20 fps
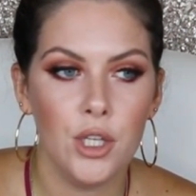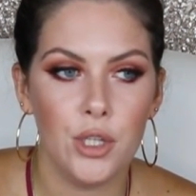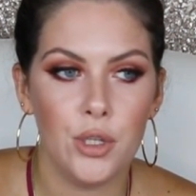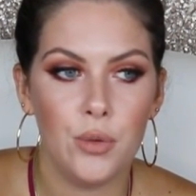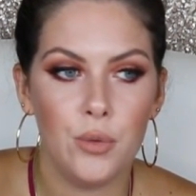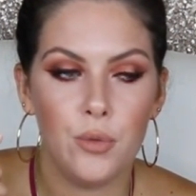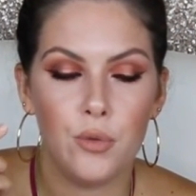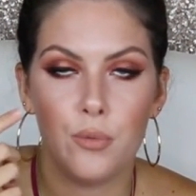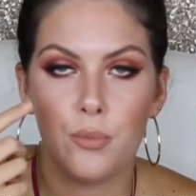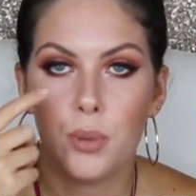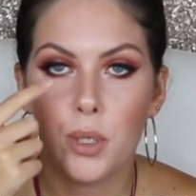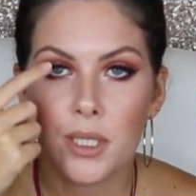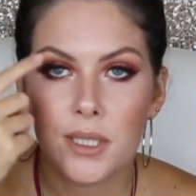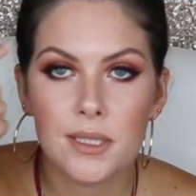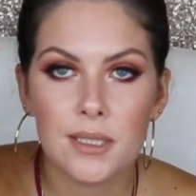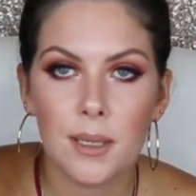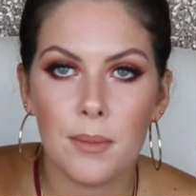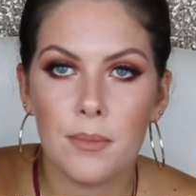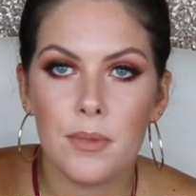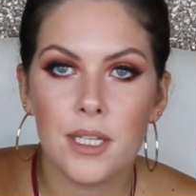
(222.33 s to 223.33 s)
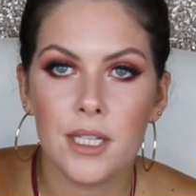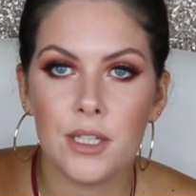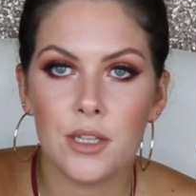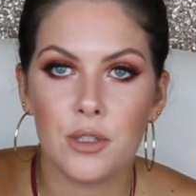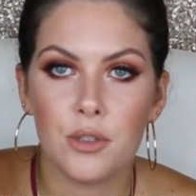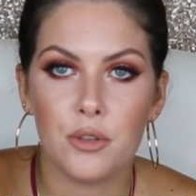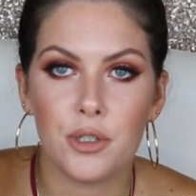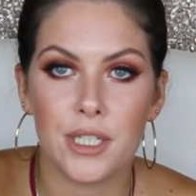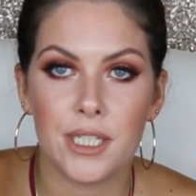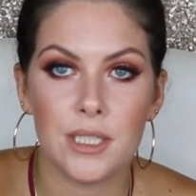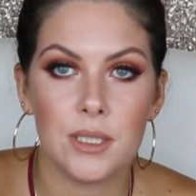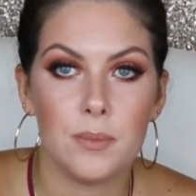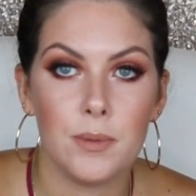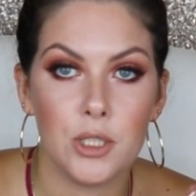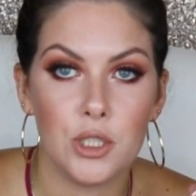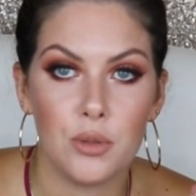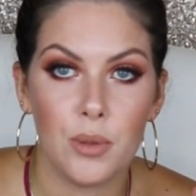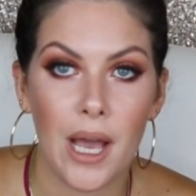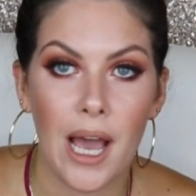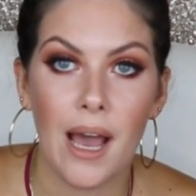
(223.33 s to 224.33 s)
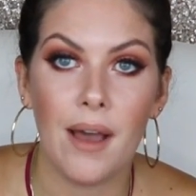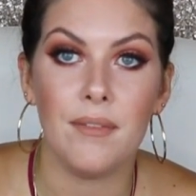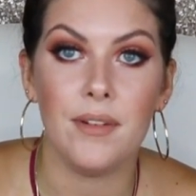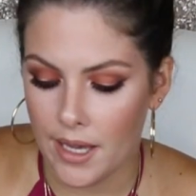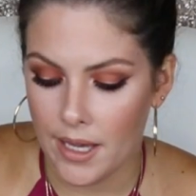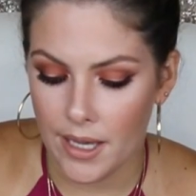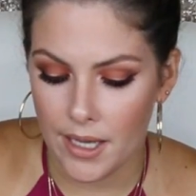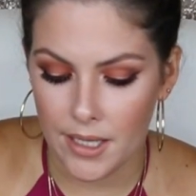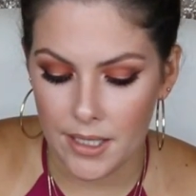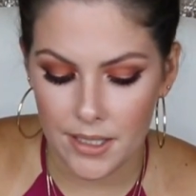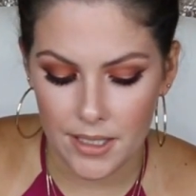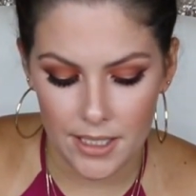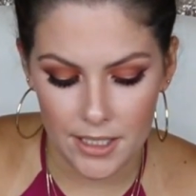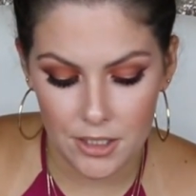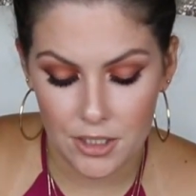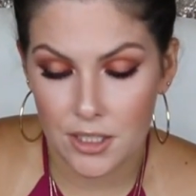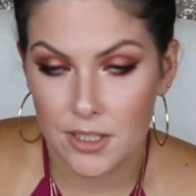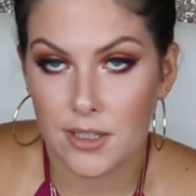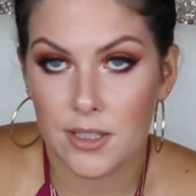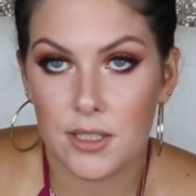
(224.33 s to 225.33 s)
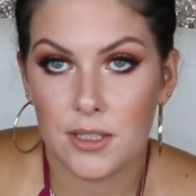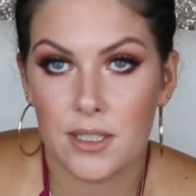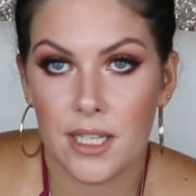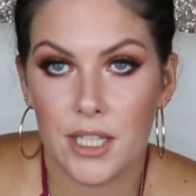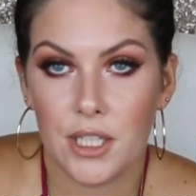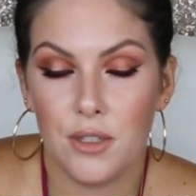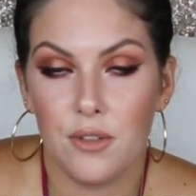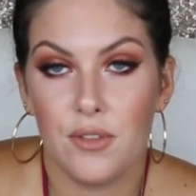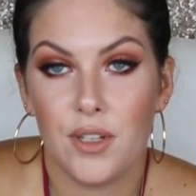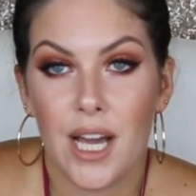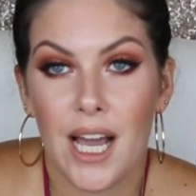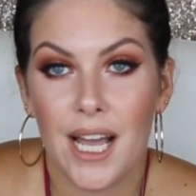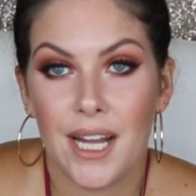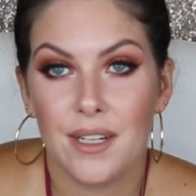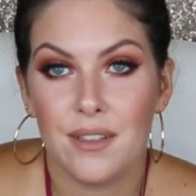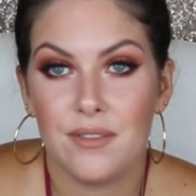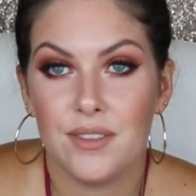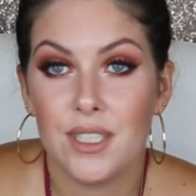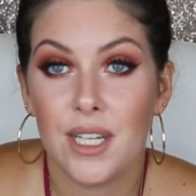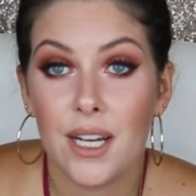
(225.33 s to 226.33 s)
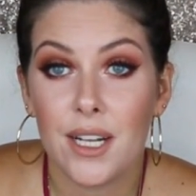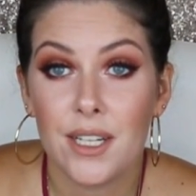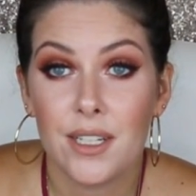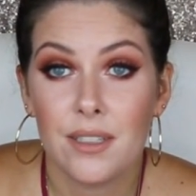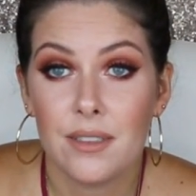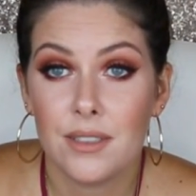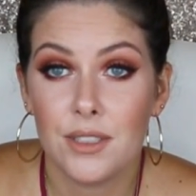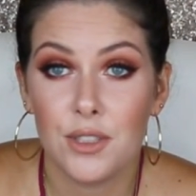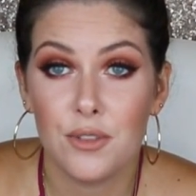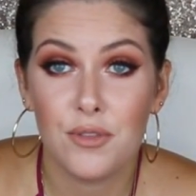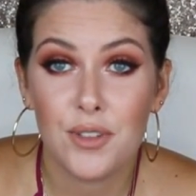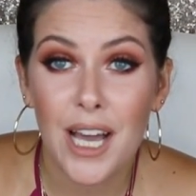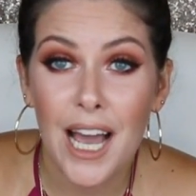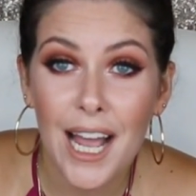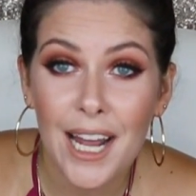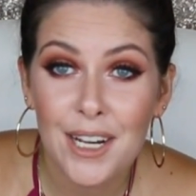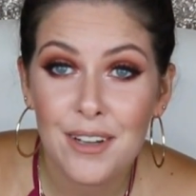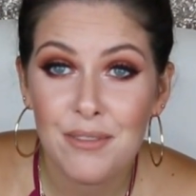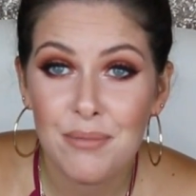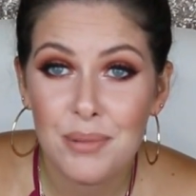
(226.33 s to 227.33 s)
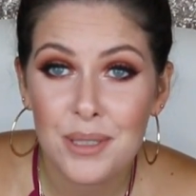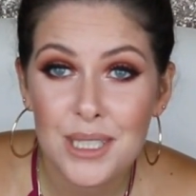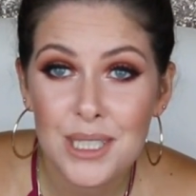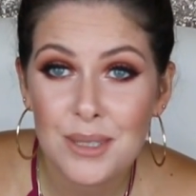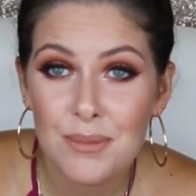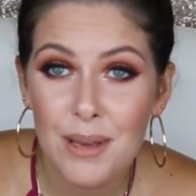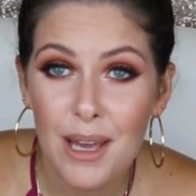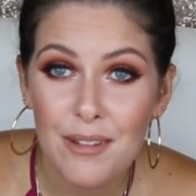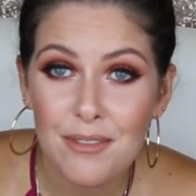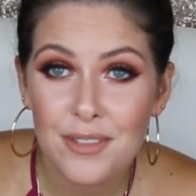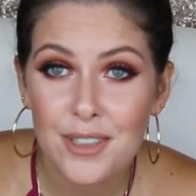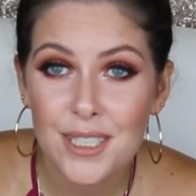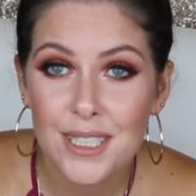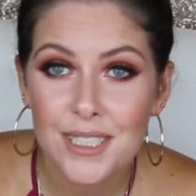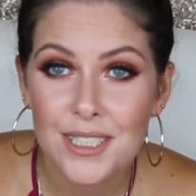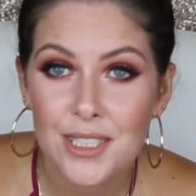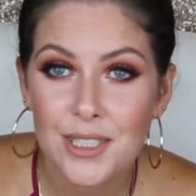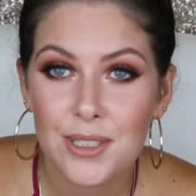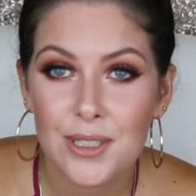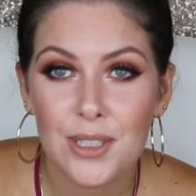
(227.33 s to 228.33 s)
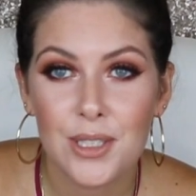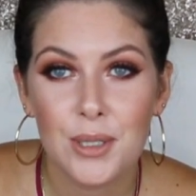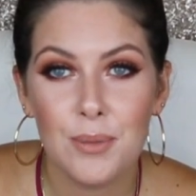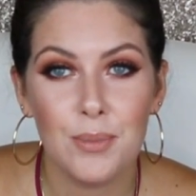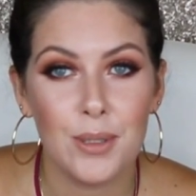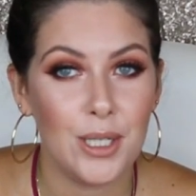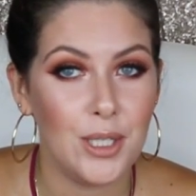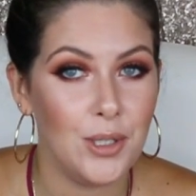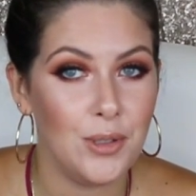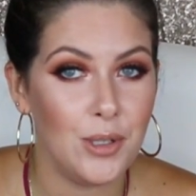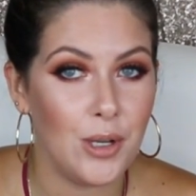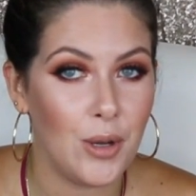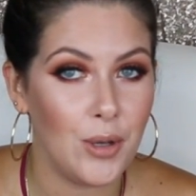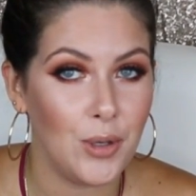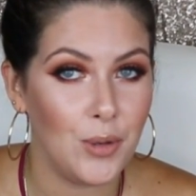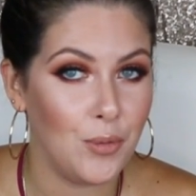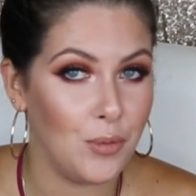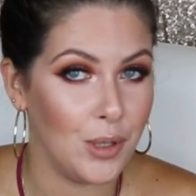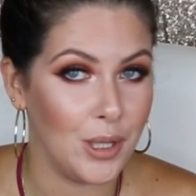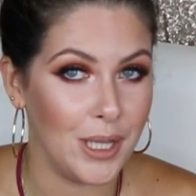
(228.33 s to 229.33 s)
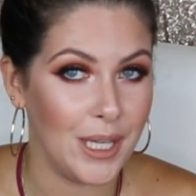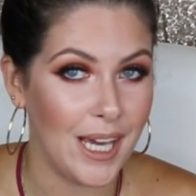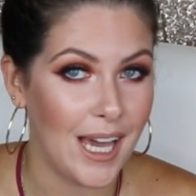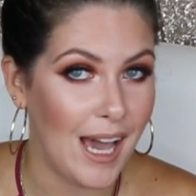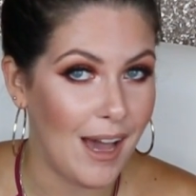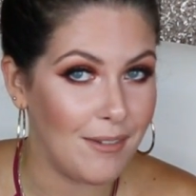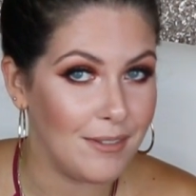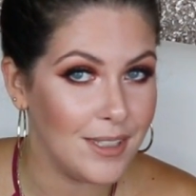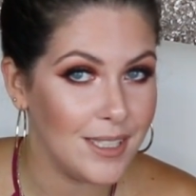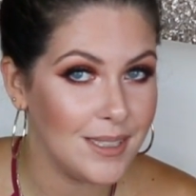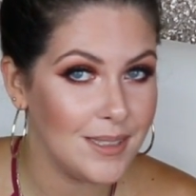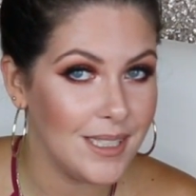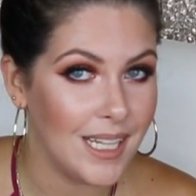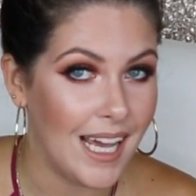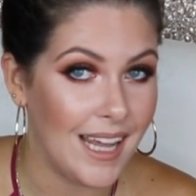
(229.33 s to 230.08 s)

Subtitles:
you've put something in the crease but you haven't, and it just looks like you've kind of put some effort into your look, but you really haven't.